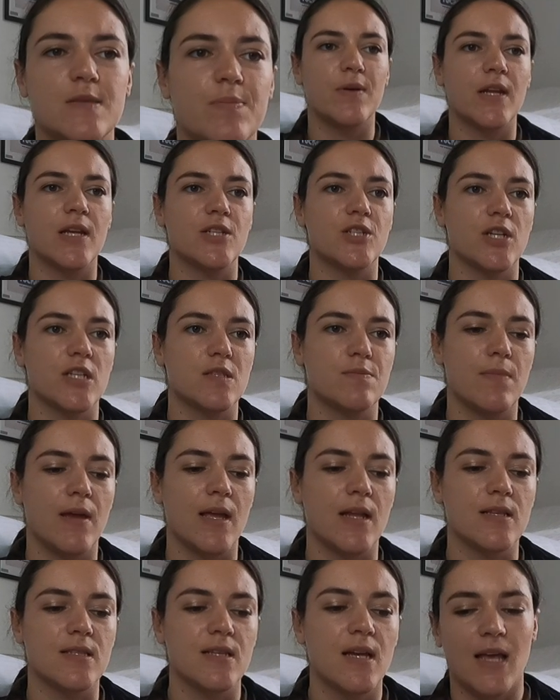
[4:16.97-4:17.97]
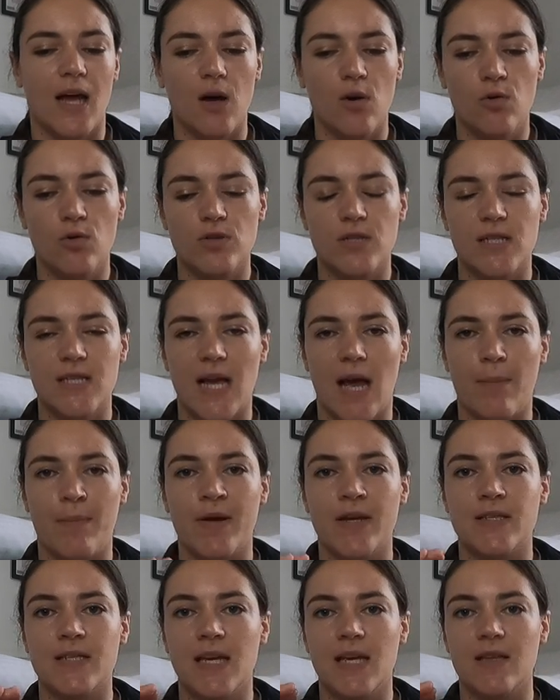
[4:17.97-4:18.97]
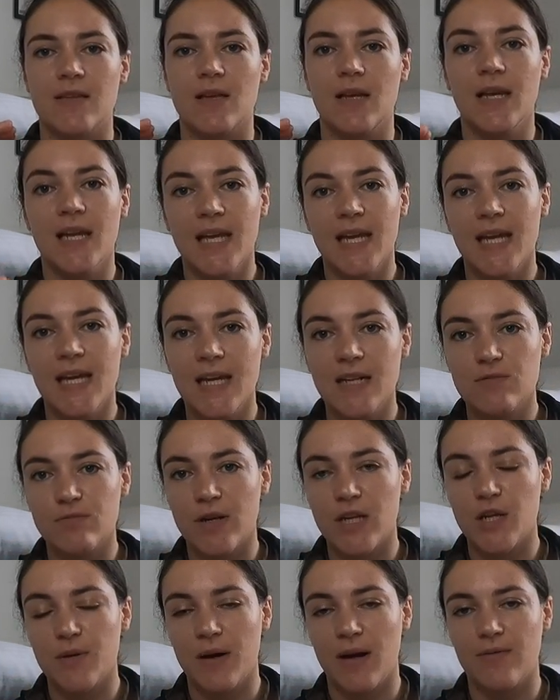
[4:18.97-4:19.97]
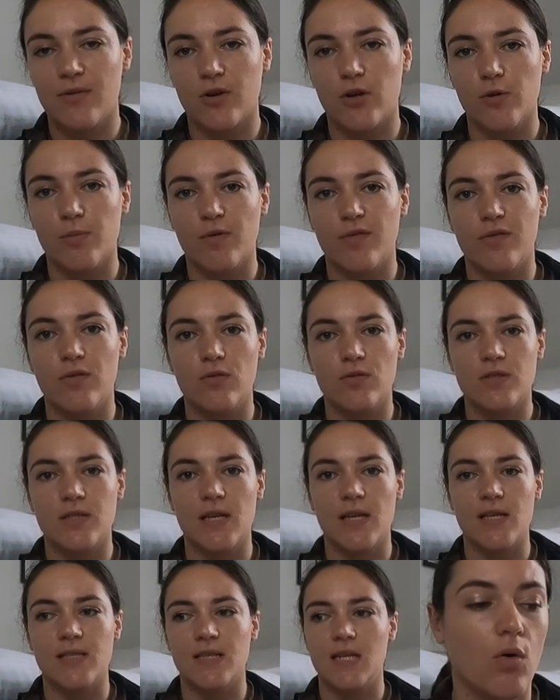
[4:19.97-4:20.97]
but it just means that horse is happy to either lead when you have a group of horses,